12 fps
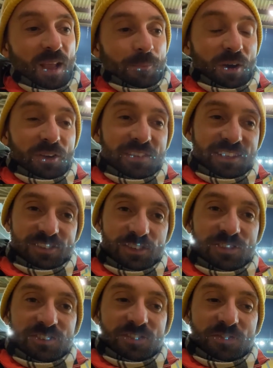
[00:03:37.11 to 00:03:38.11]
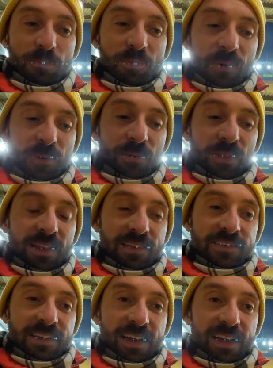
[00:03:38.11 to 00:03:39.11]
both in his usage of the ball and
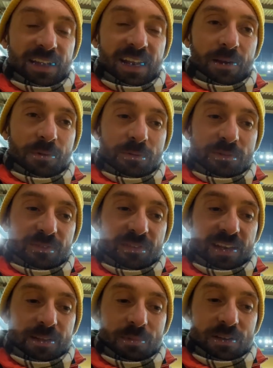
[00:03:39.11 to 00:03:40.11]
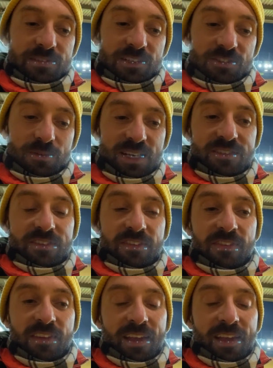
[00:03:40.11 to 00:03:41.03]
how he was defending most situations.